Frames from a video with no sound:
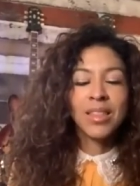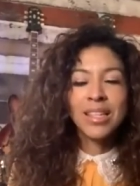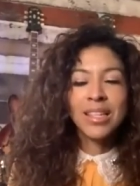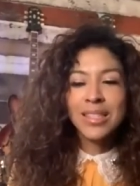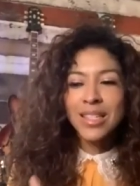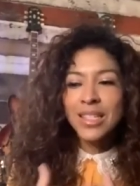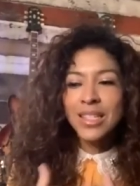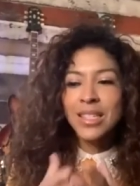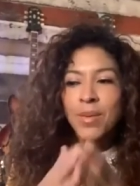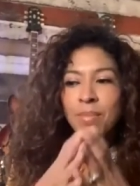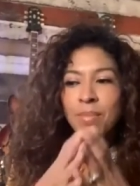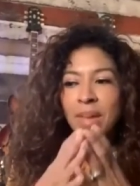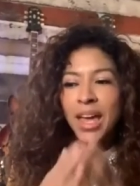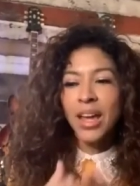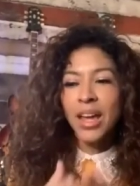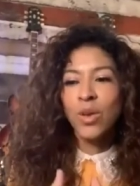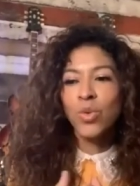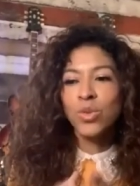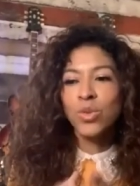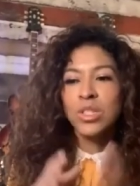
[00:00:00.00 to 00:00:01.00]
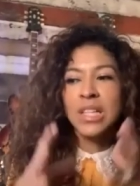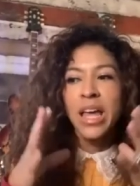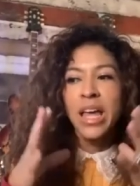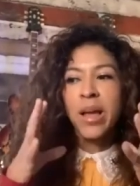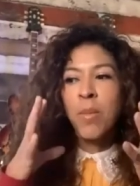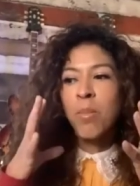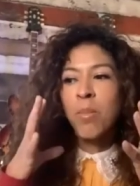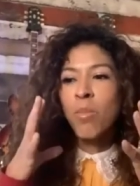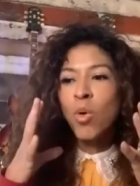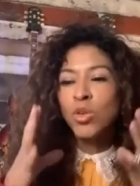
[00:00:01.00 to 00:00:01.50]
This is a man who is like
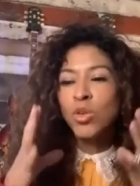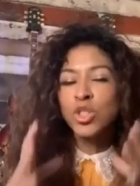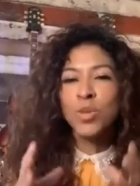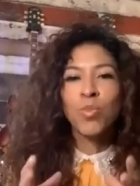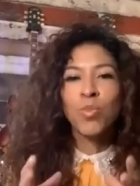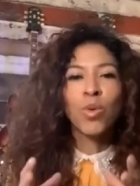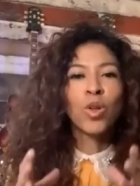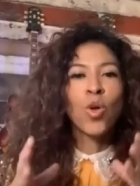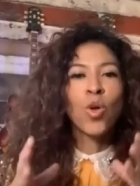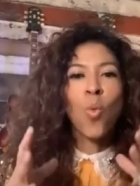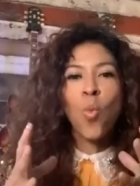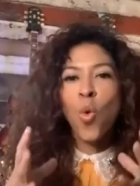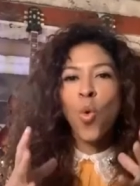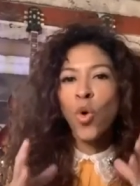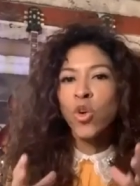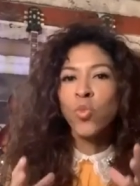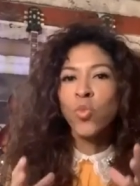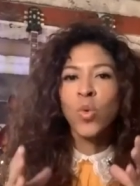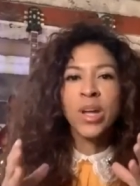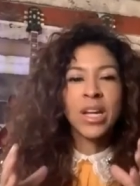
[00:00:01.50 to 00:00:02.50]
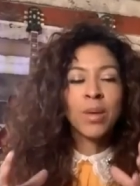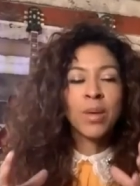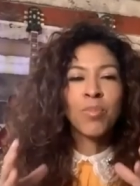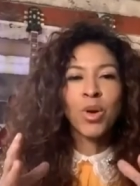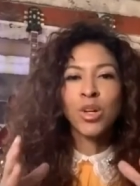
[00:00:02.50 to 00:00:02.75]
a multiple award-winning